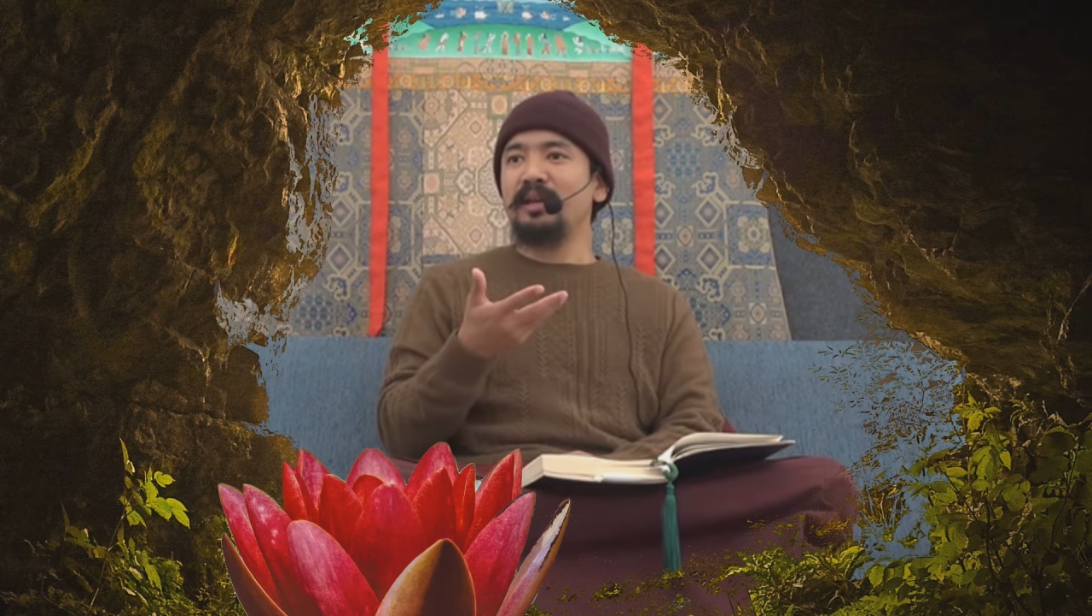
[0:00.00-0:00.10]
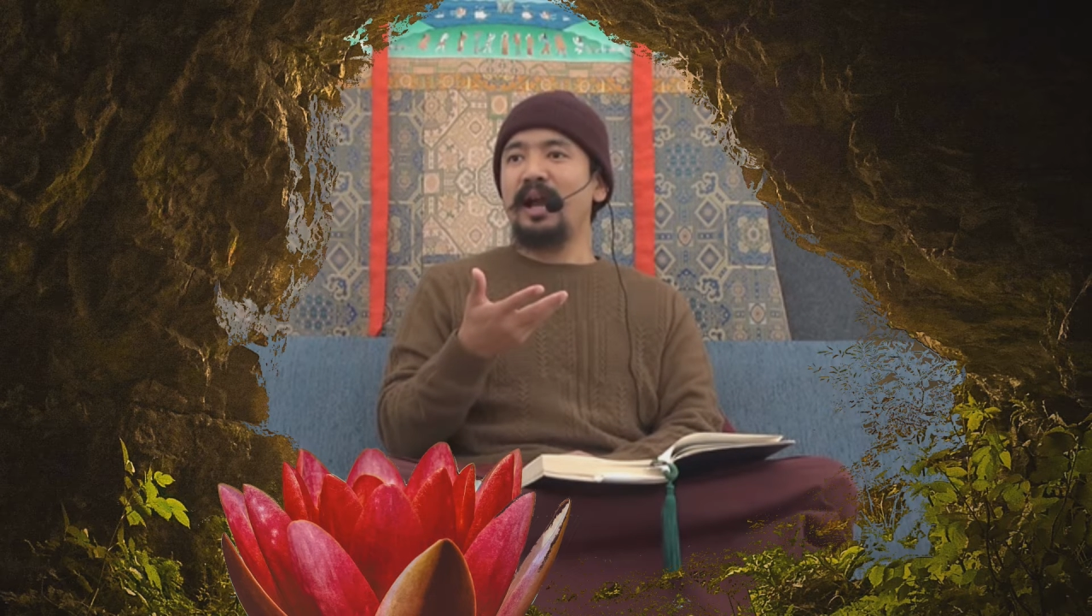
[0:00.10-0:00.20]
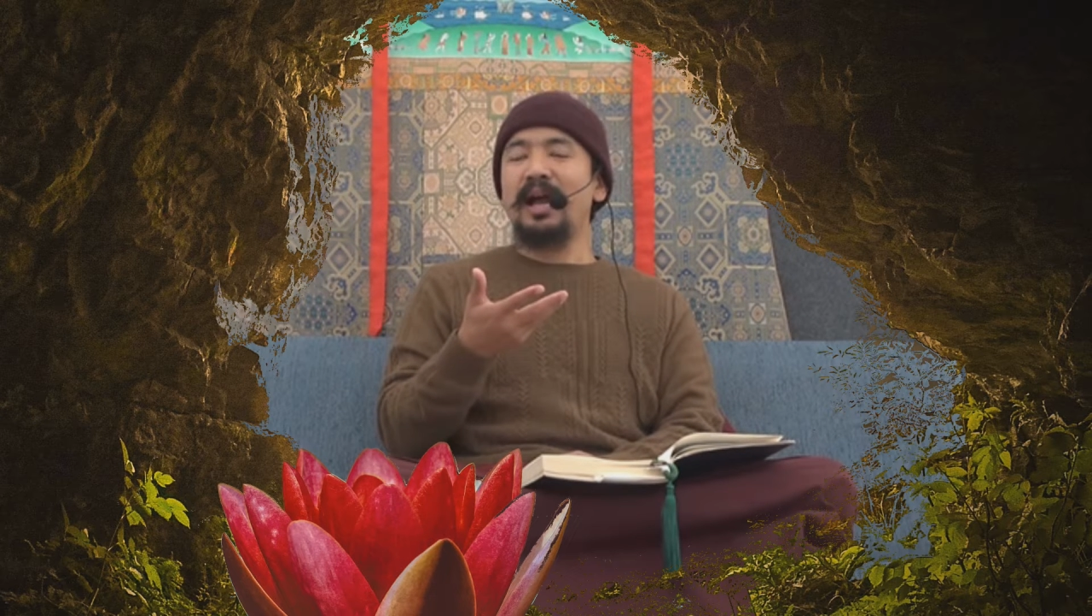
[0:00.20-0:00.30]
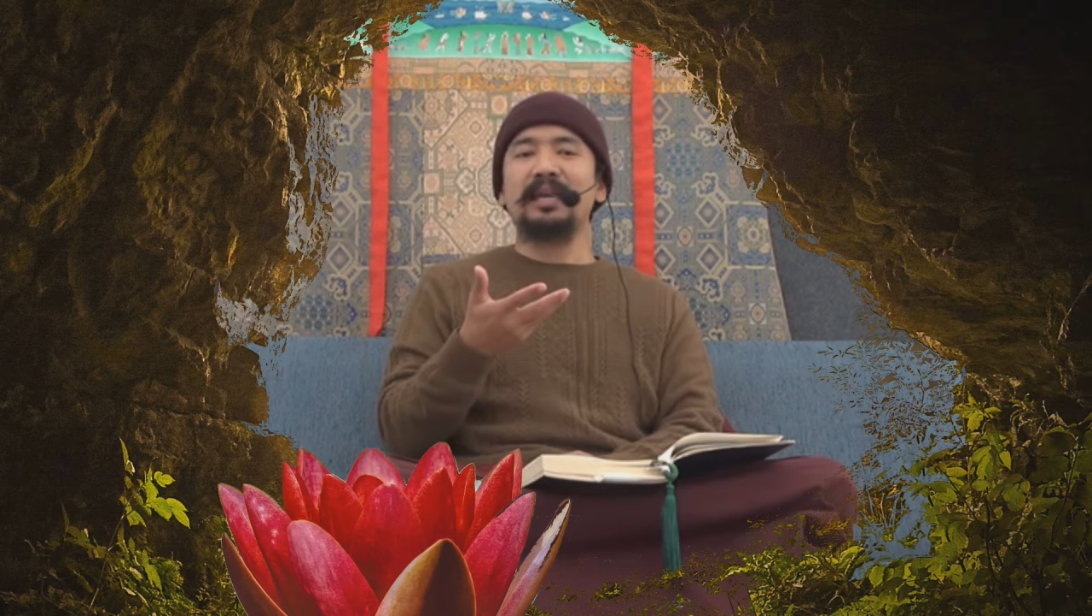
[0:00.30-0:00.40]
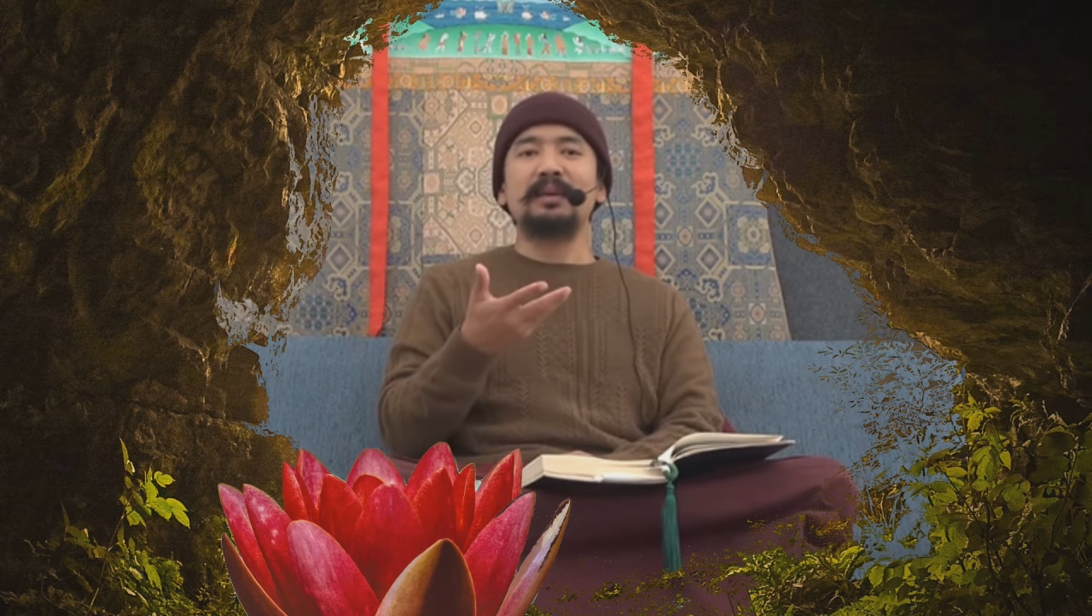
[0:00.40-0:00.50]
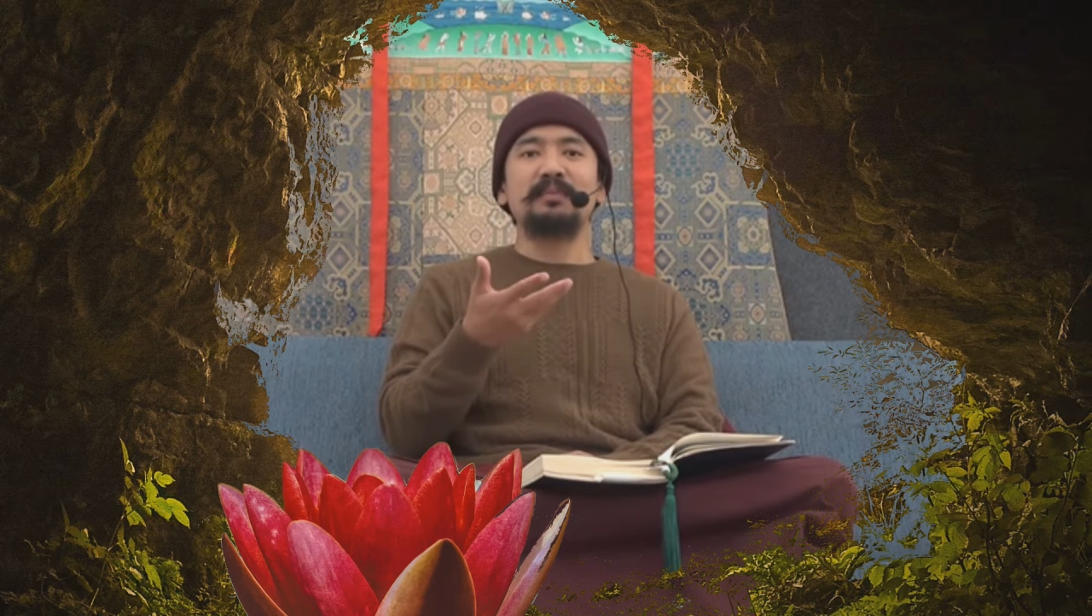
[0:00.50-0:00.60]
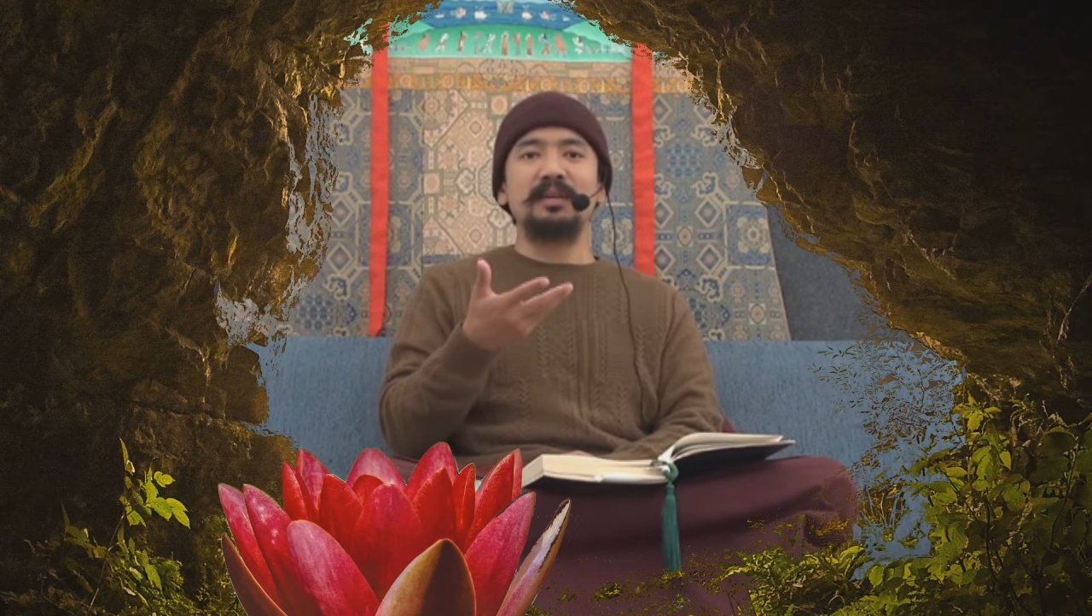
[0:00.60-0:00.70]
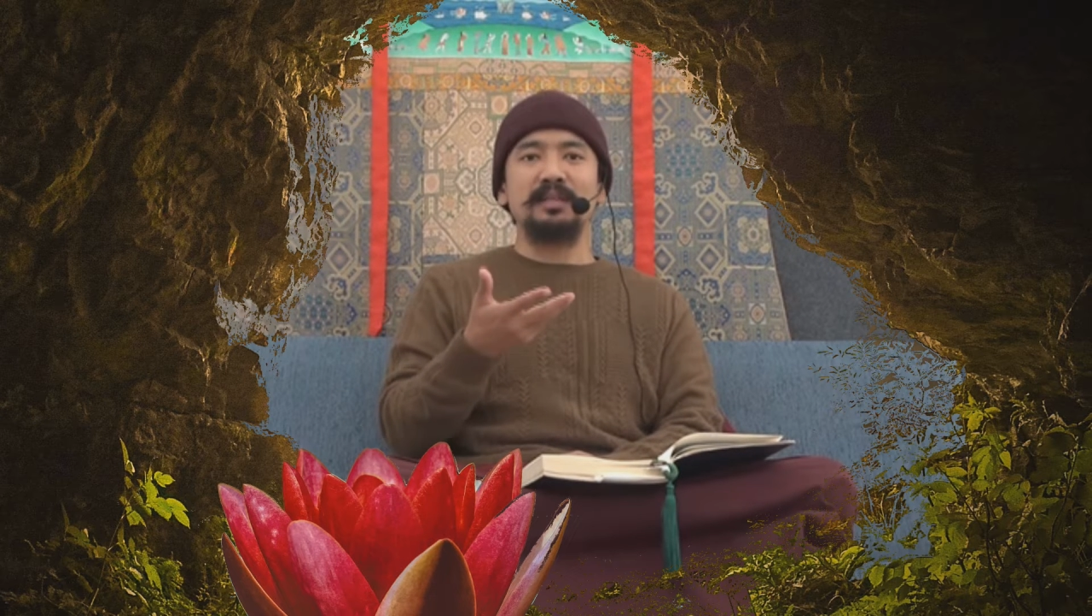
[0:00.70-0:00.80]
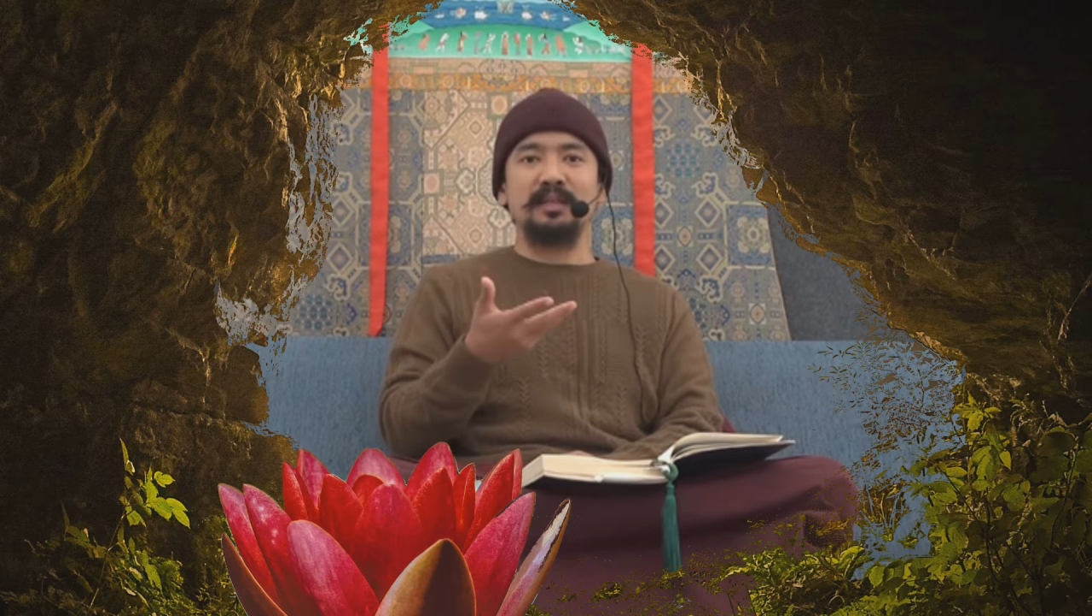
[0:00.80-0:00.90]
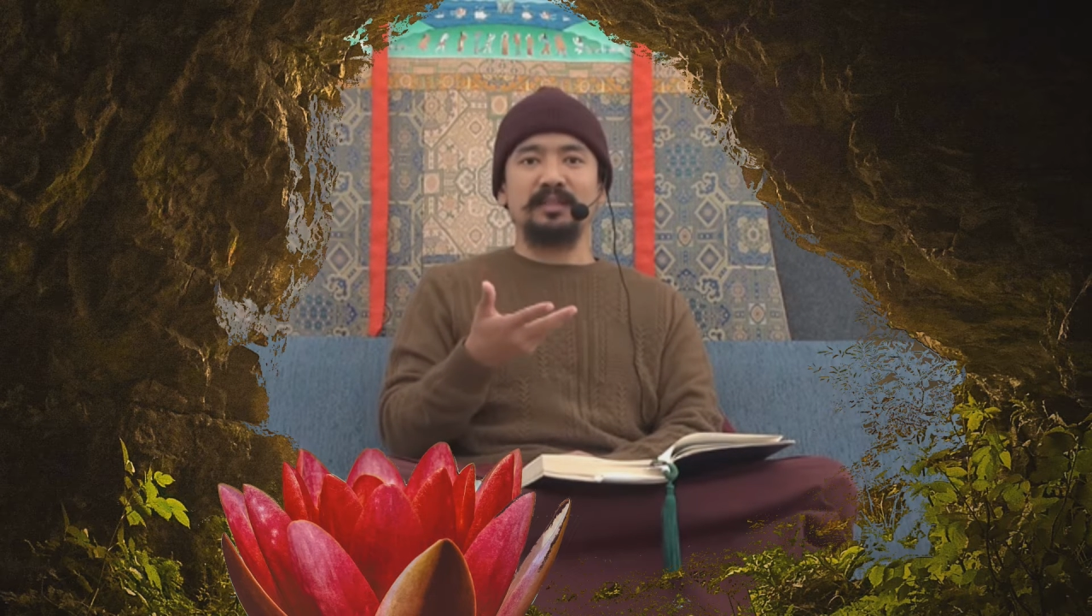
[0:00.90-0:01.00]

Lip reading: I am in a